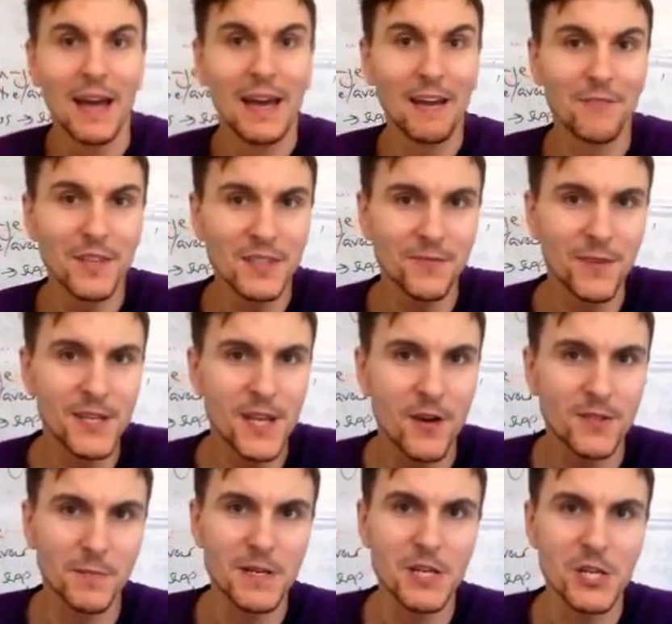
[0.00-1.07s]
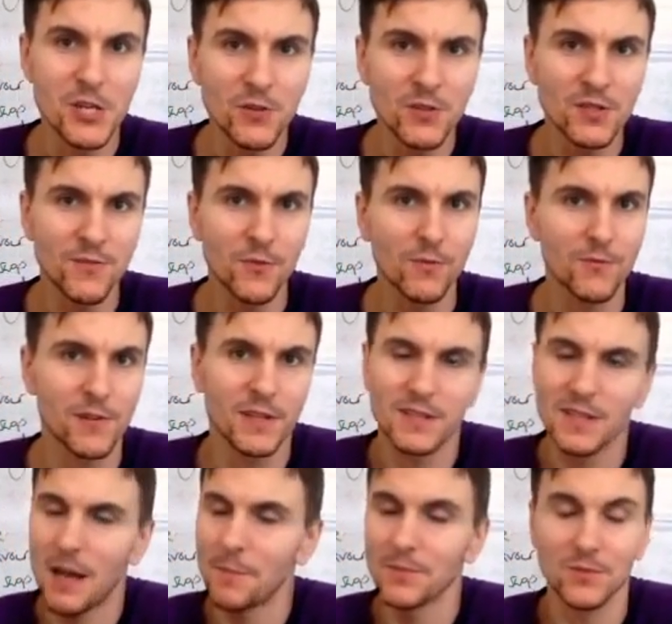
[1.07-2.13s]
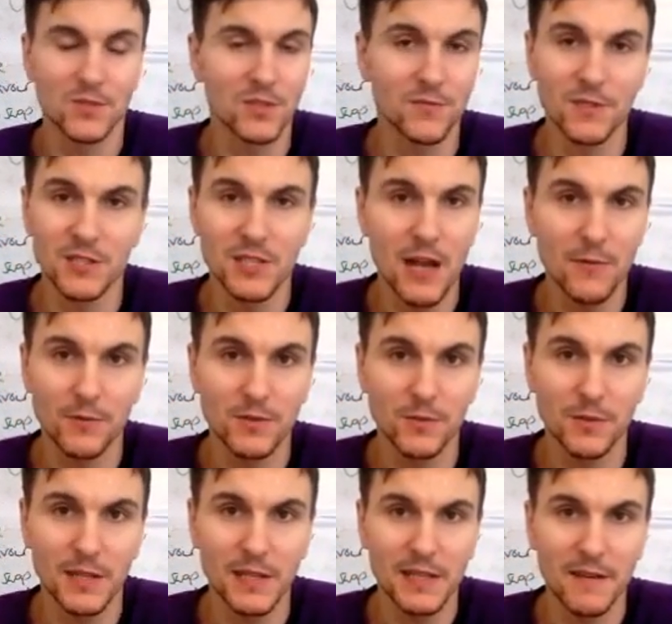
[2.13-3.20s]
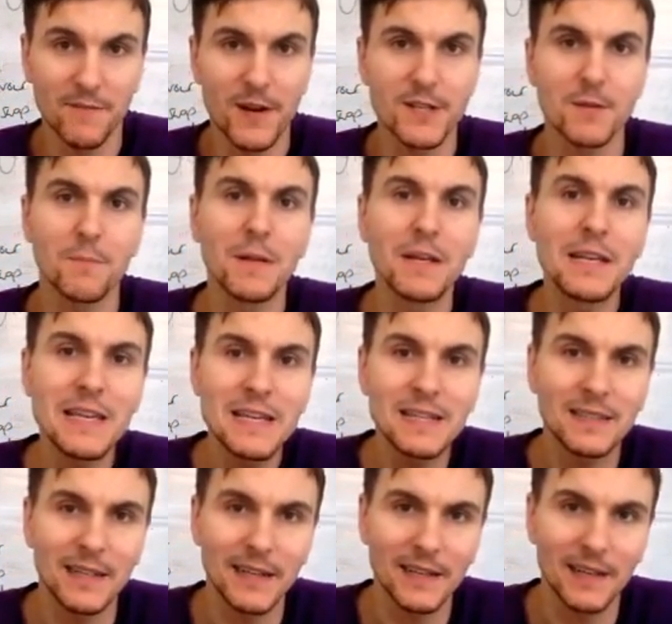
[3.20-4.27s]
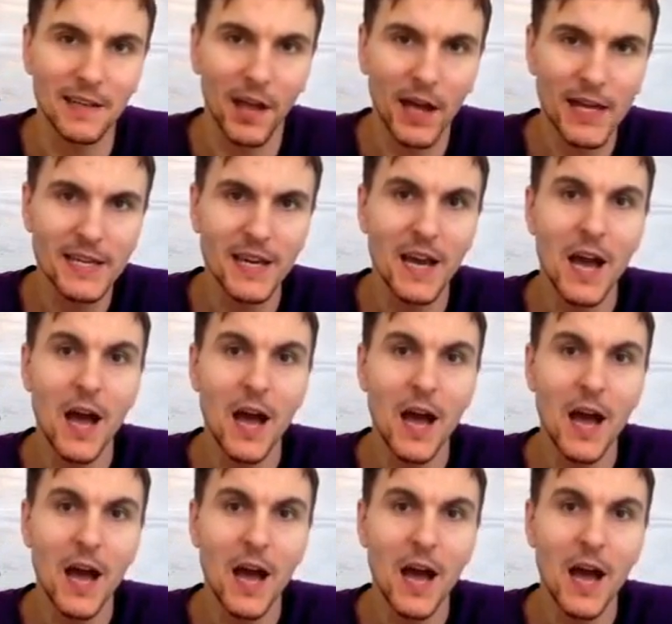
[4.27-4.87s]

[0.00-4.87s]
If this video has been useful for exams or just for general talking in French, please click like.